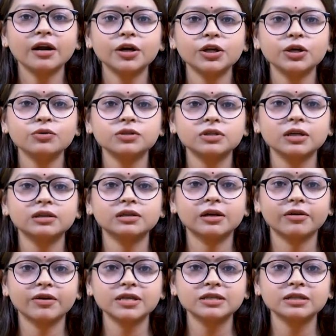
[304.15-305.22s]
reducing the
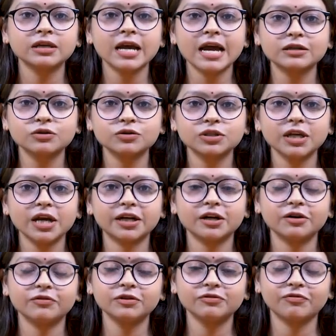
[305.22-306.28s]
risk
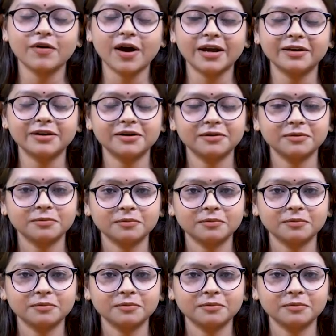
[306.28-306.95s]
associated with fire.